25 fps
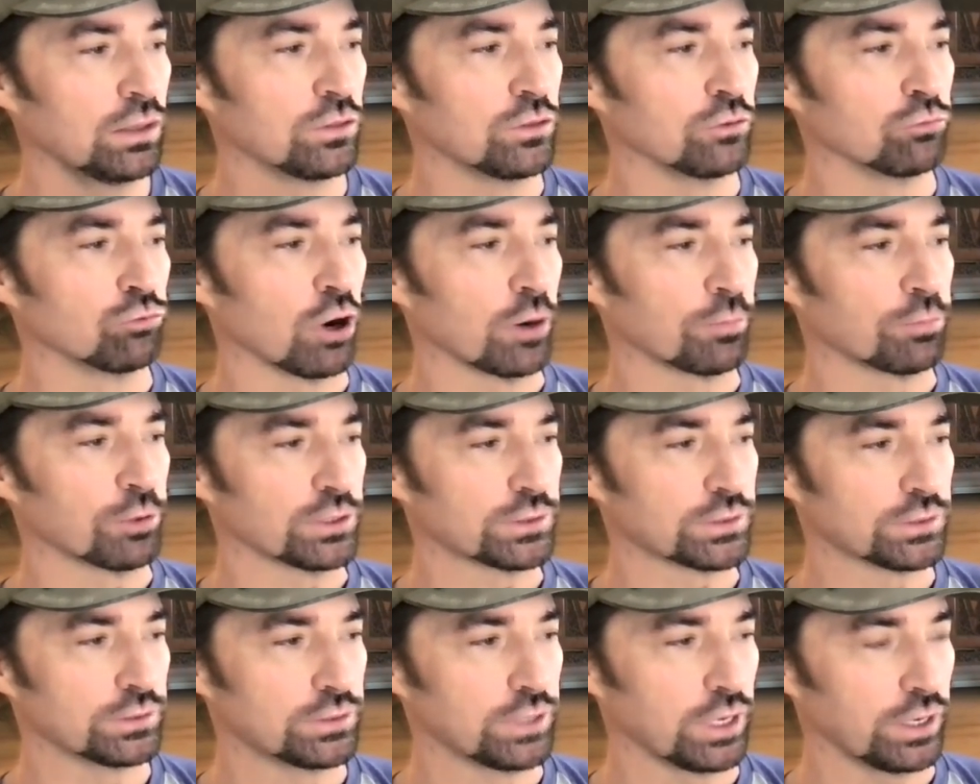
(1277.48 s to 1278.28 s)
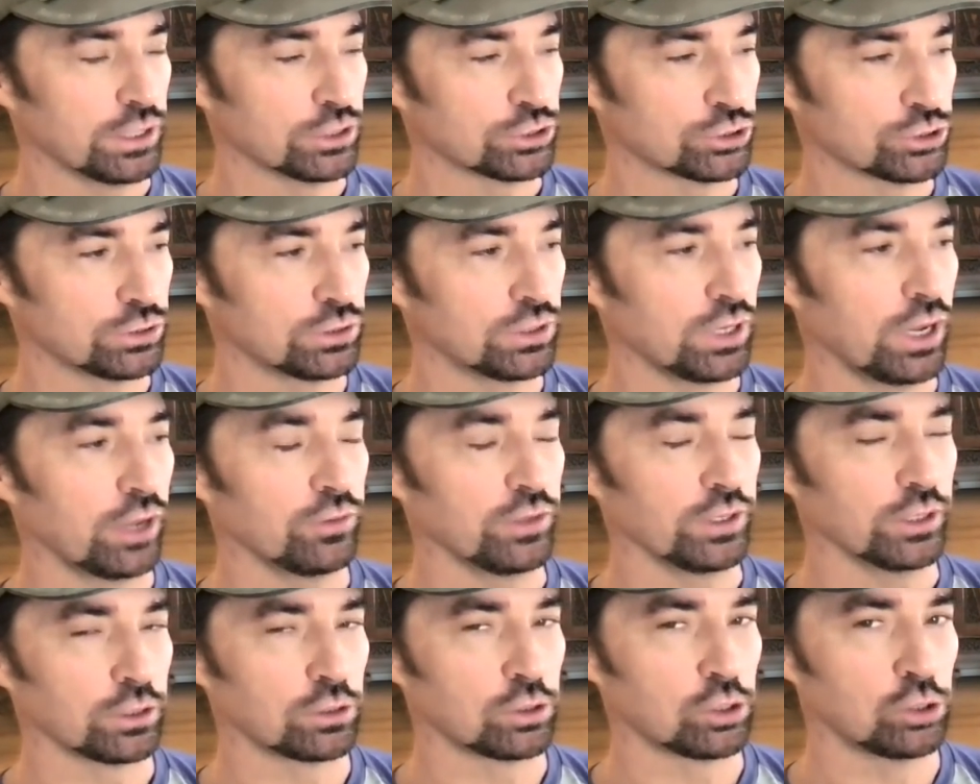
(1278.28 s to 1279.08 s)
the representation and
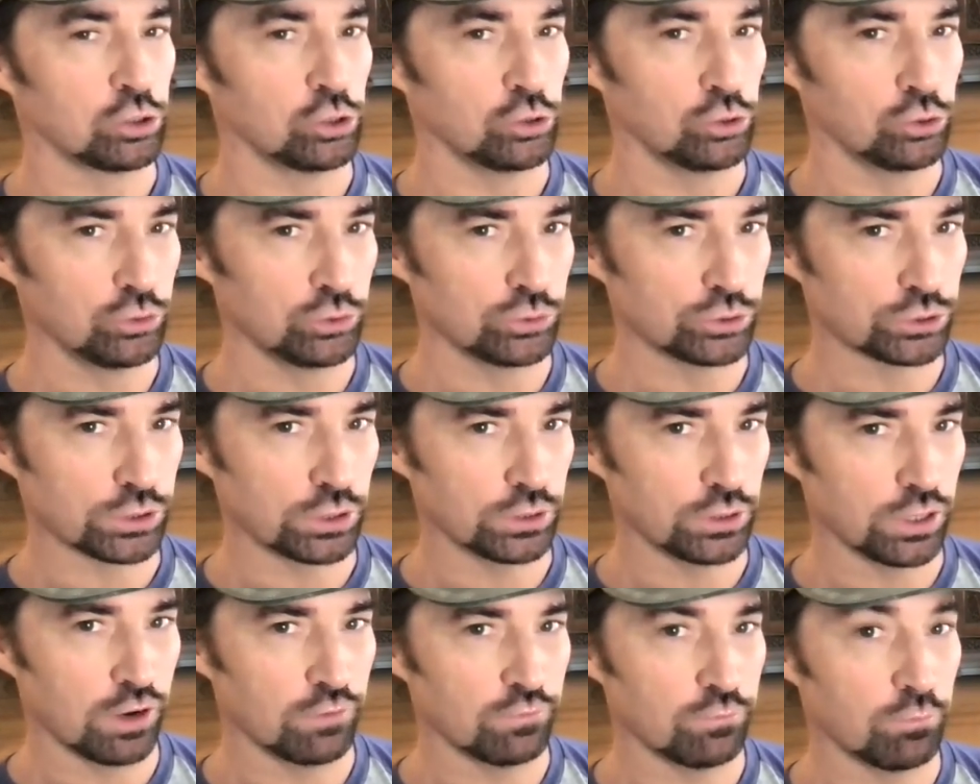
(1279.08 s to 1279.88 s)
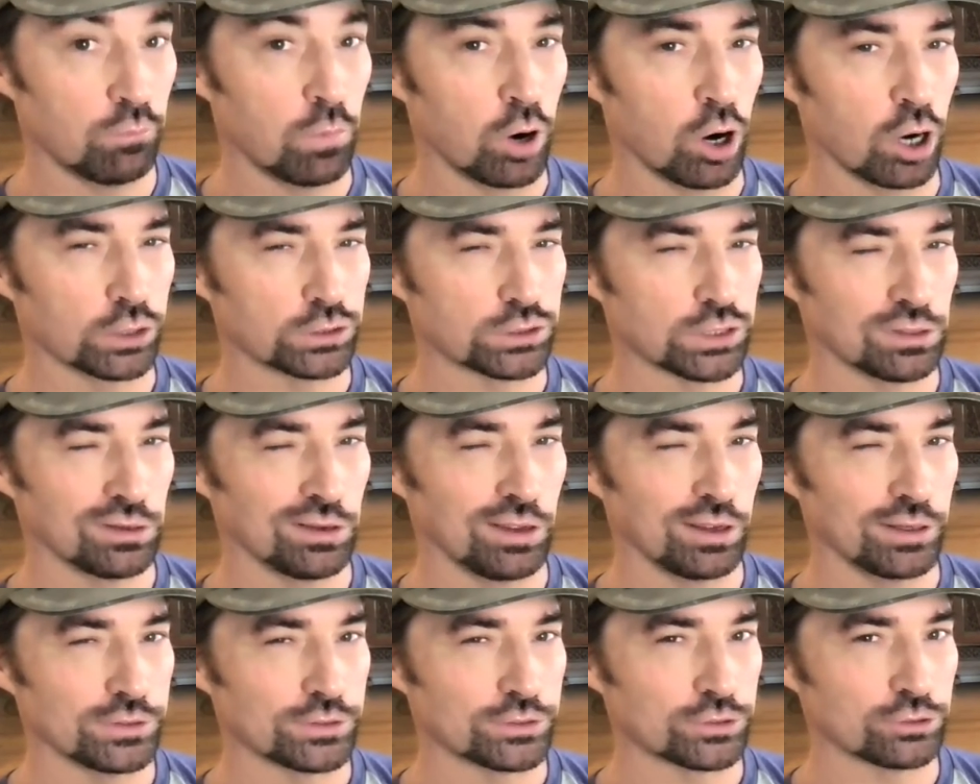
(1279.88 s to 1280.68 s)
the inclusion of
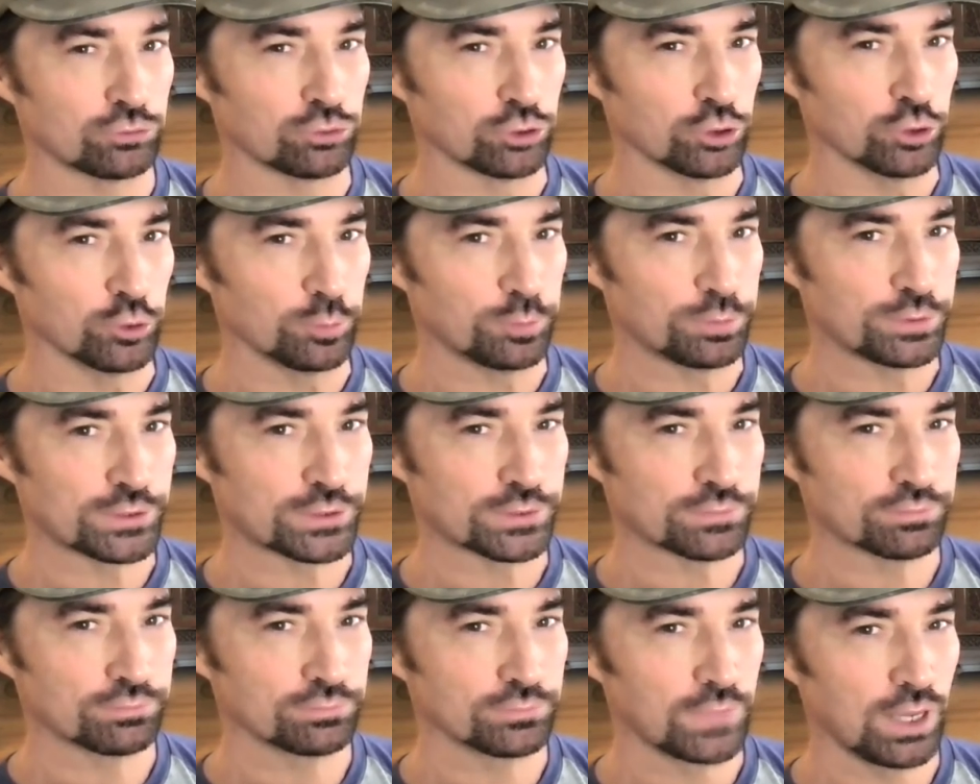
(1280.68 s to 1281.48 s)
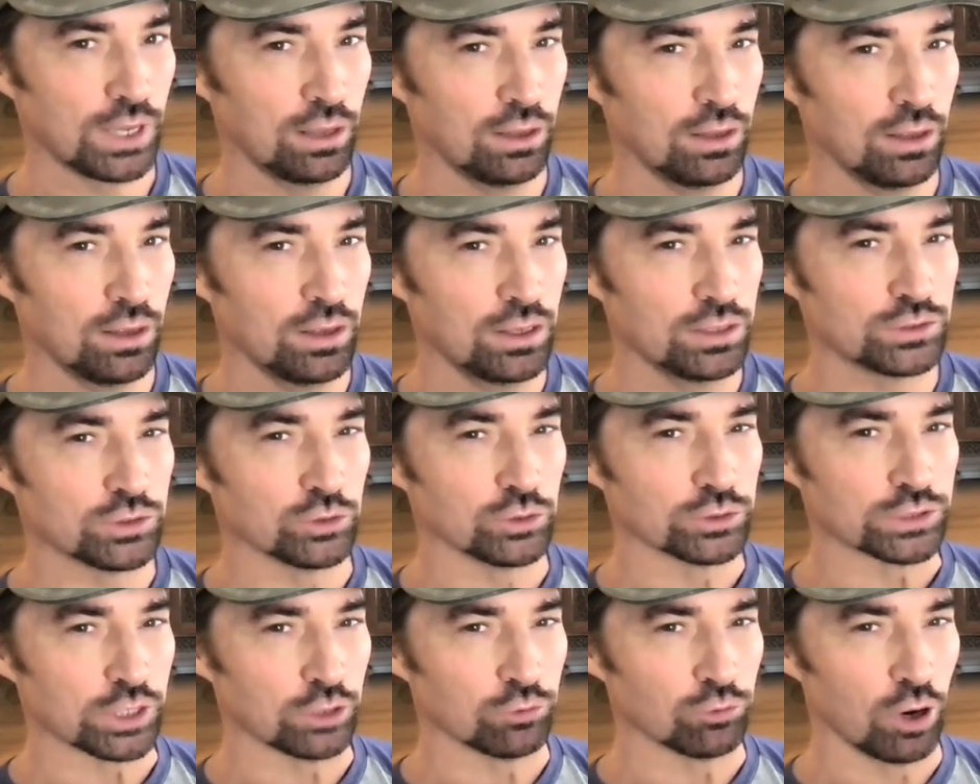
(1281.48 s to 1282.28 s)
marginalized groups. So
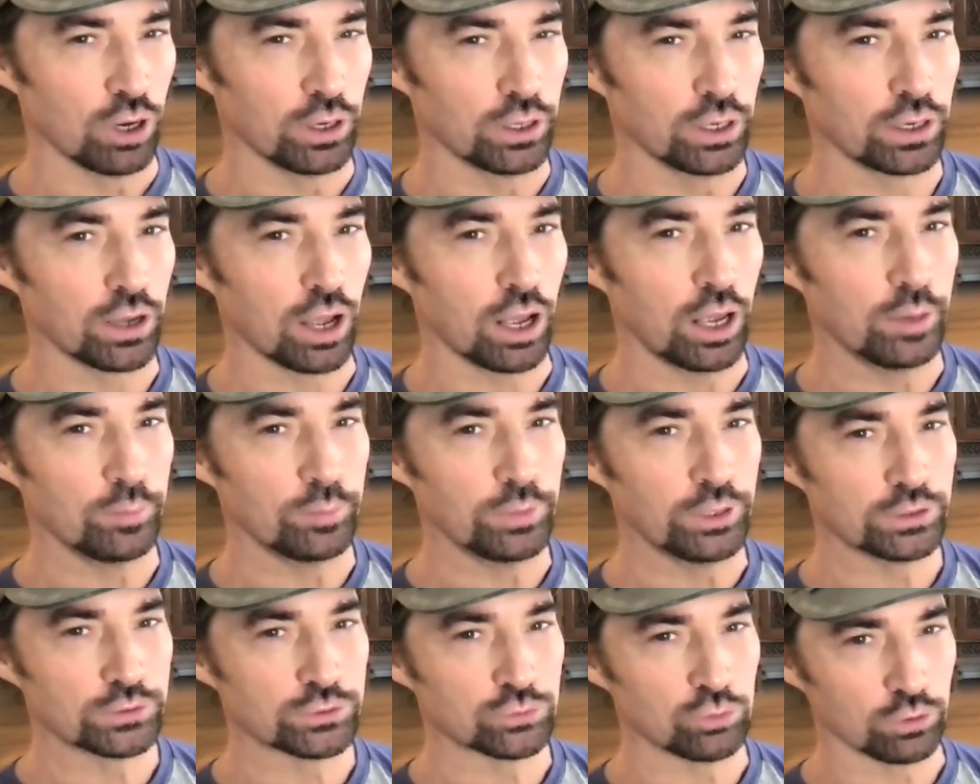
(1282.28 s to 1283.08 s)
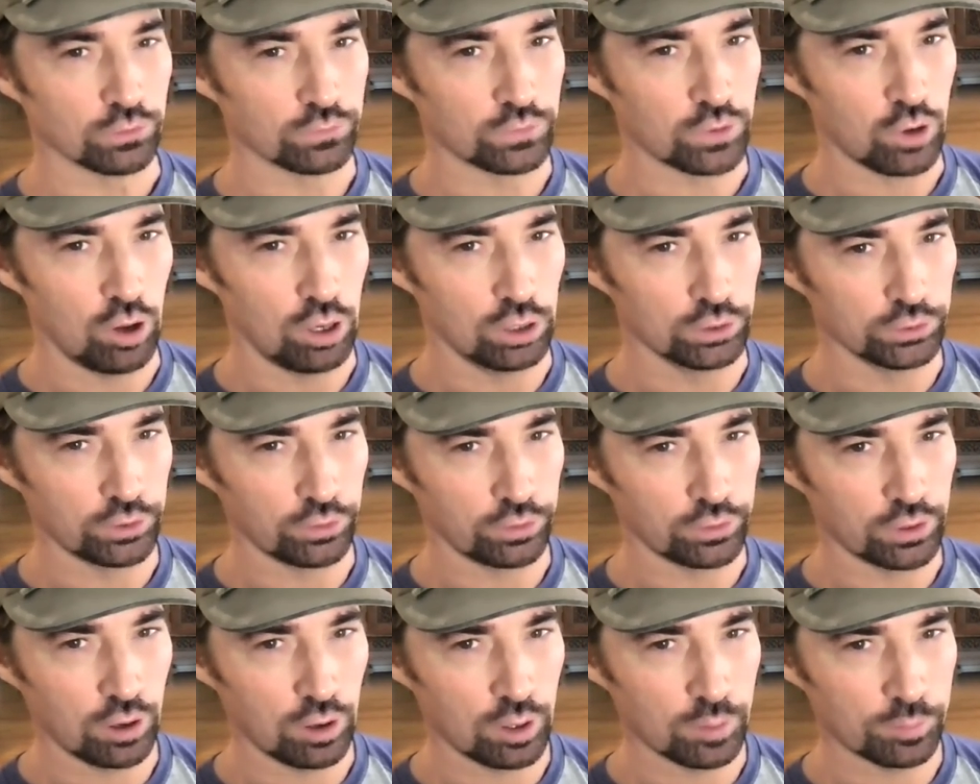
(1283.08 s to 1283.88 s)
it's ironic I'm being sort of called
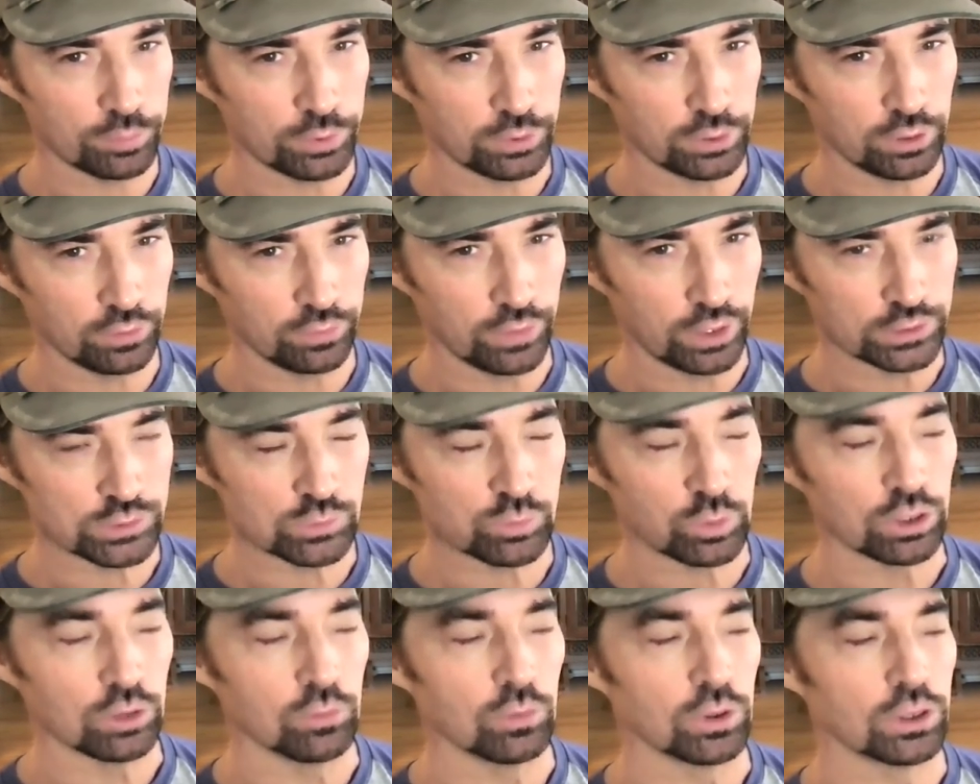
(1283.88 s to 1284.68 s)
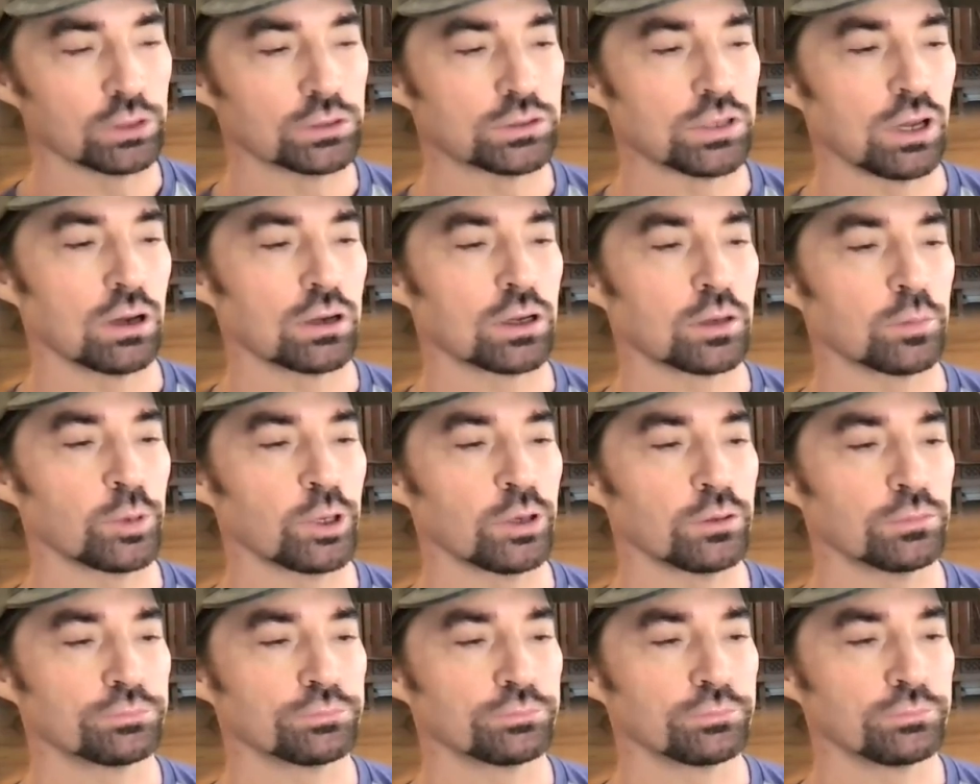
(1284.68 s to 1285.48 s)
to the carpet, and that's what I want to talk
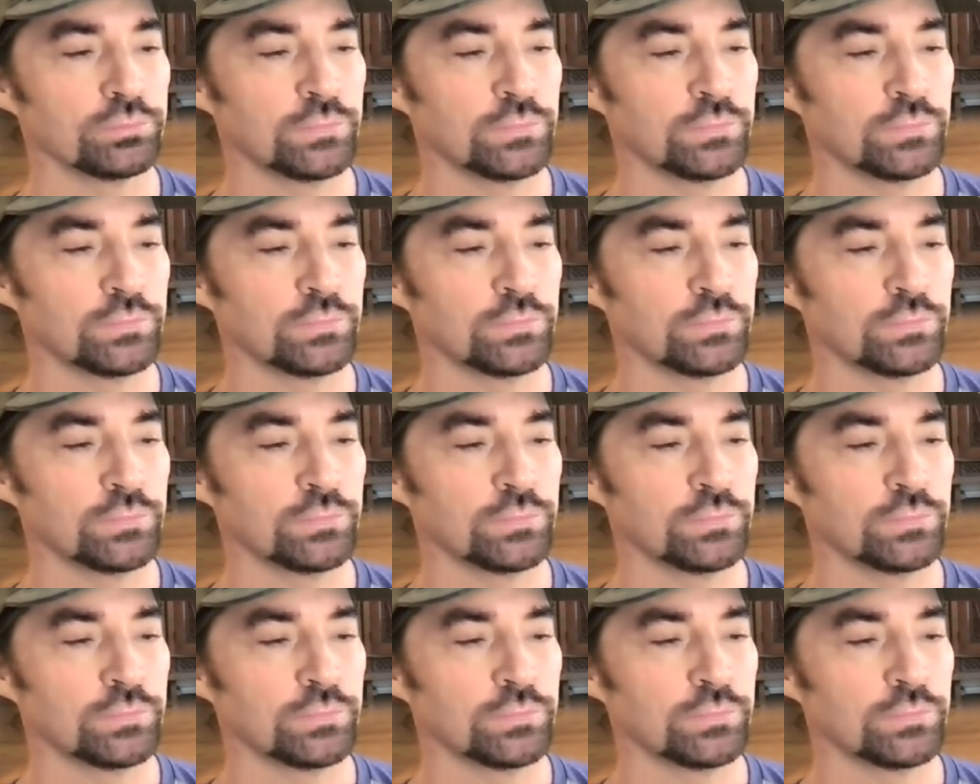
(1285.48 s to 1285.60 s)
about.